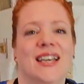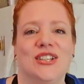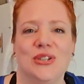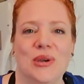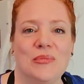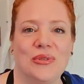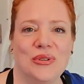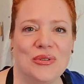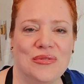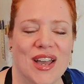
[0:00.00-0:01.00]
to
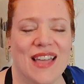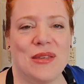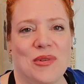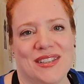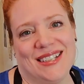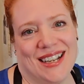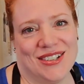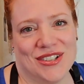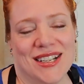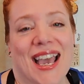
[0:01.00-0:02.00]
improve the
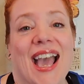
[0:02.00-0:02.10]
presentation